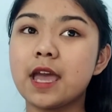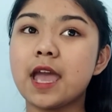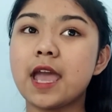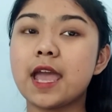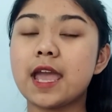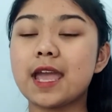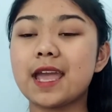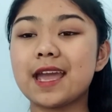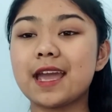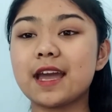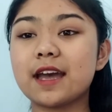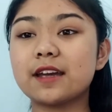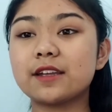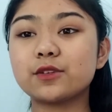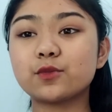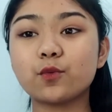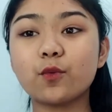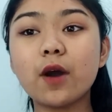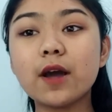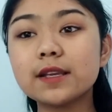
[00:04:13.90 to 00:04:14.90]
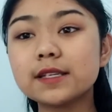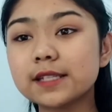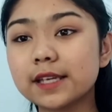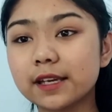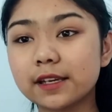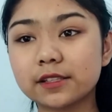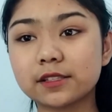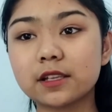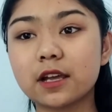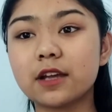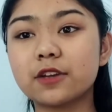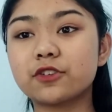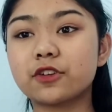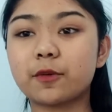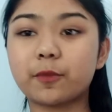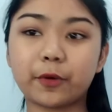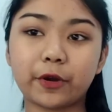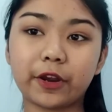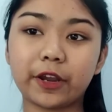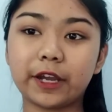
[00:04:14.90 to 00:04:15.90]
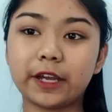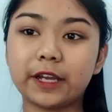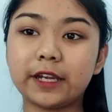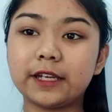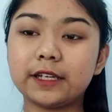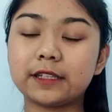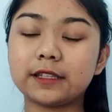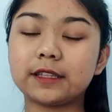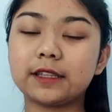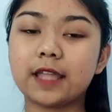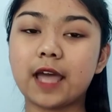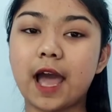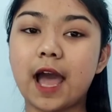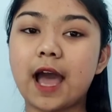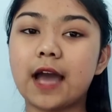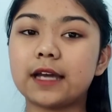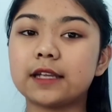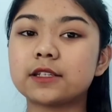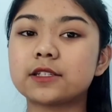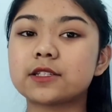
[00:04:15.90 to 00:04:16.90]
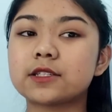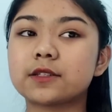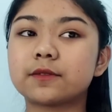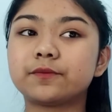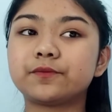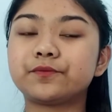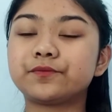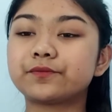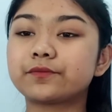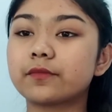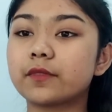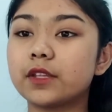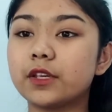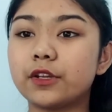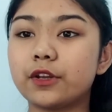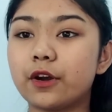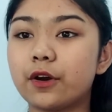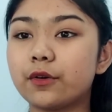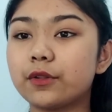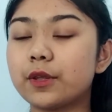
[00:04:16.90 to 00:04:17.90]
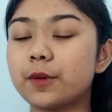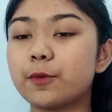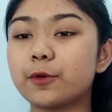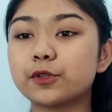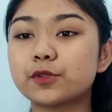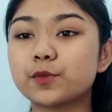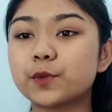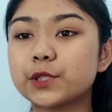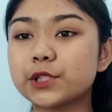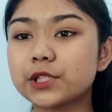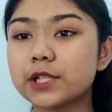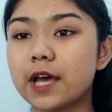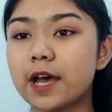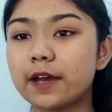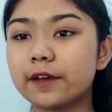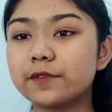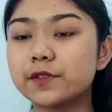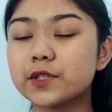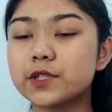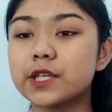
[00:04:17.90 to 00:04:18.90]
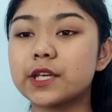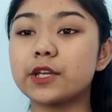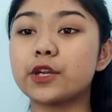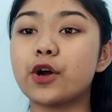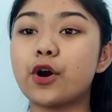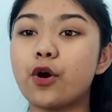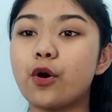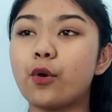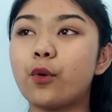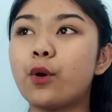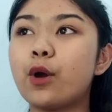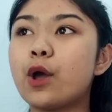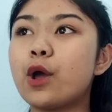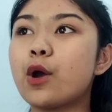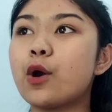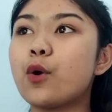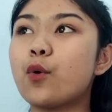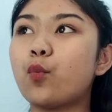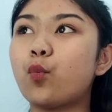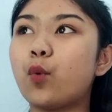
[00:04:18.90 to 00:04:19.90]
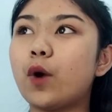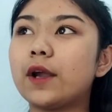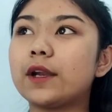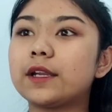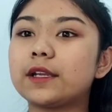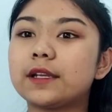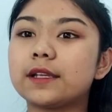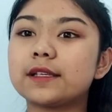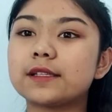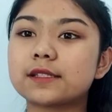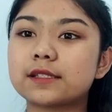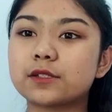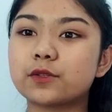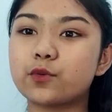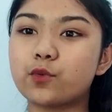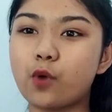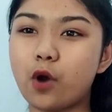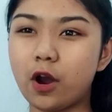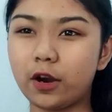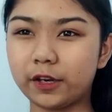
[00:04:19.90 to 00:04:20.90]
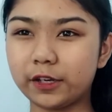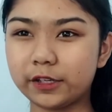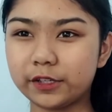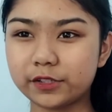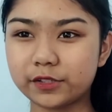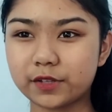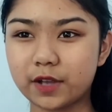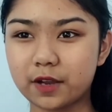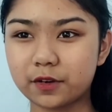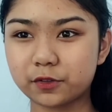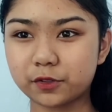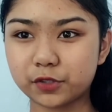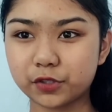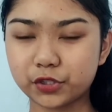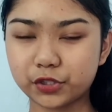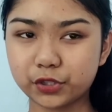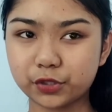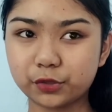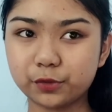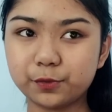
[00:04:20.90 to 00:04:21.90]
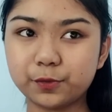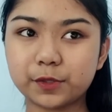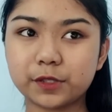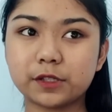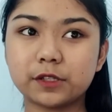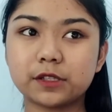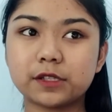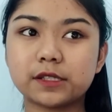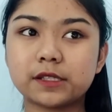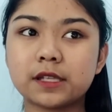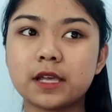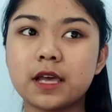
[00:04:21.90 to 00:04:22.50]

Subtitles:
And one day Cassandra prayed that, you know, they both switch lives so they know what it is to walk in Cassandra's shoes, because